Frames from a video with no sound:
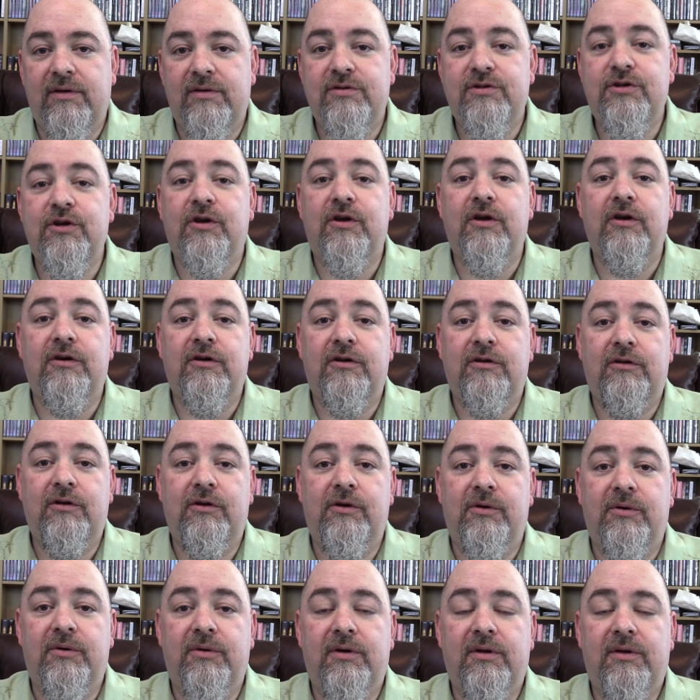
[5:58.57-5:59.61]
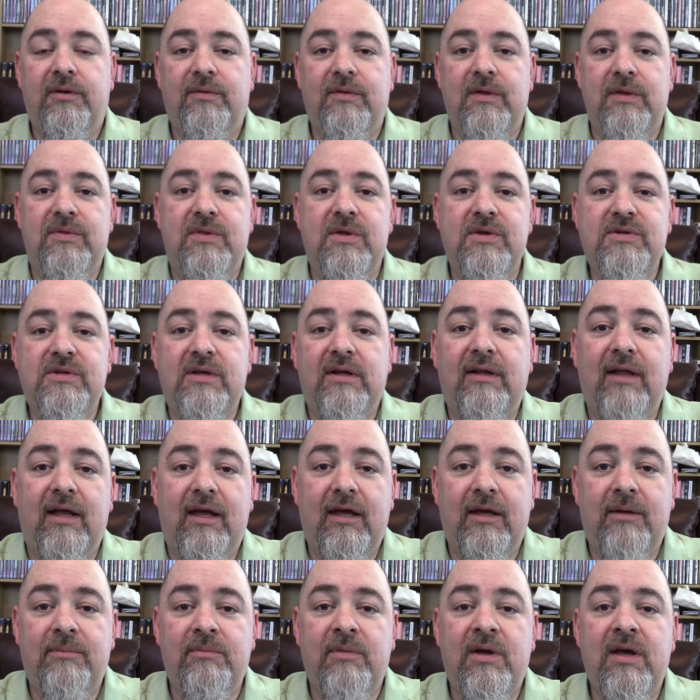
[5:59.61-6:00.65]
to conclude that this
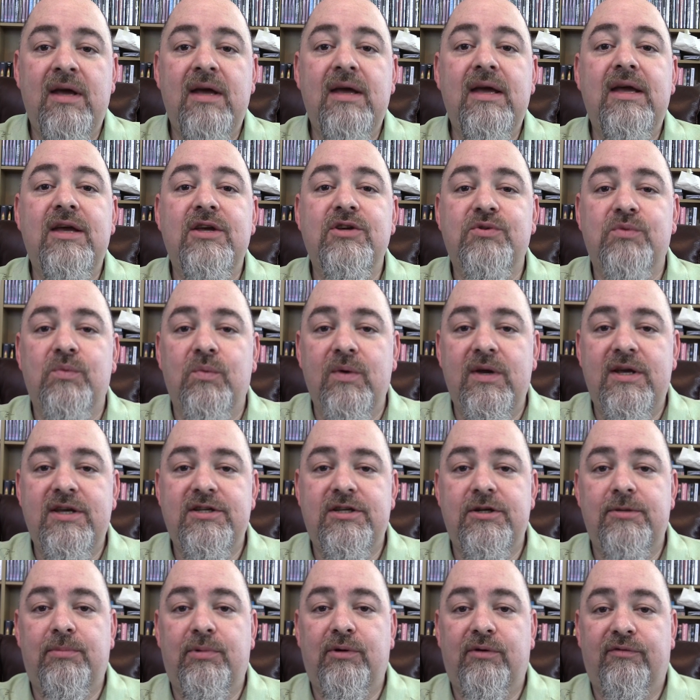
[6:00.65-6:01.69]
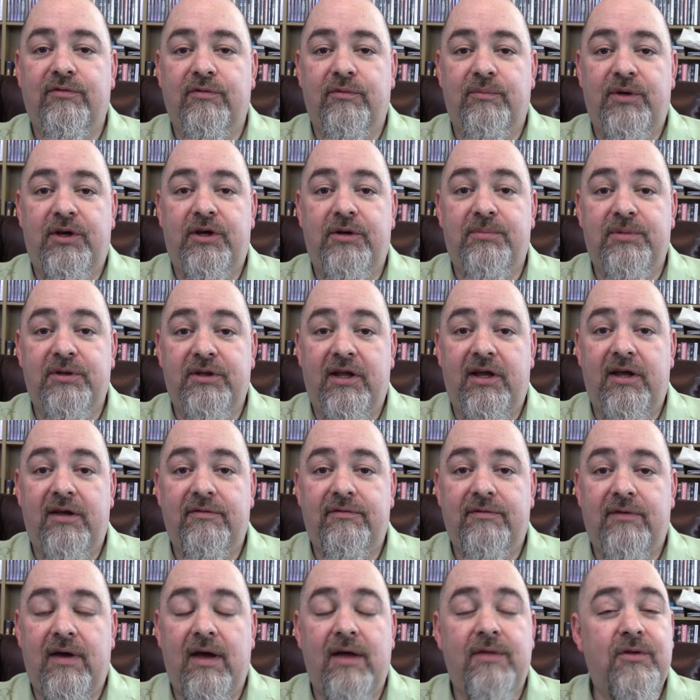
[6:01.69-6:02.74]
claim is reasonable for me to
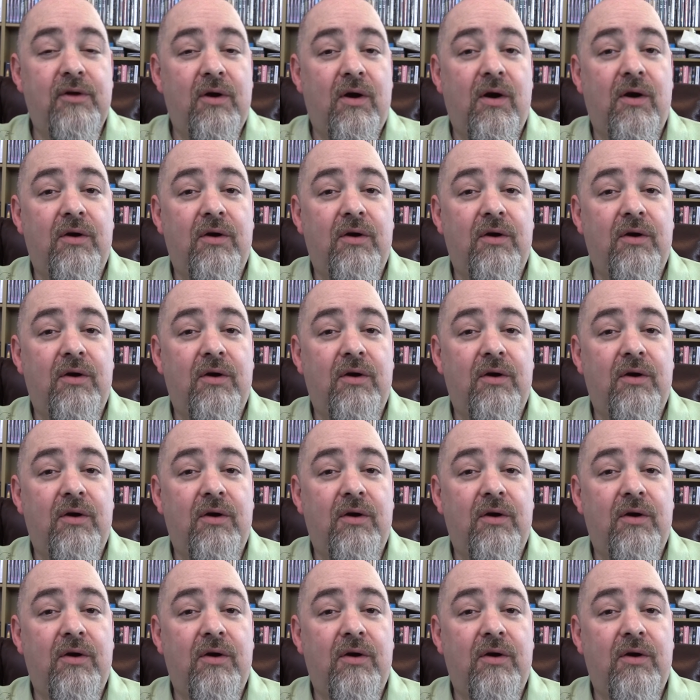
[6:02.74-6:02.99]
believe. And there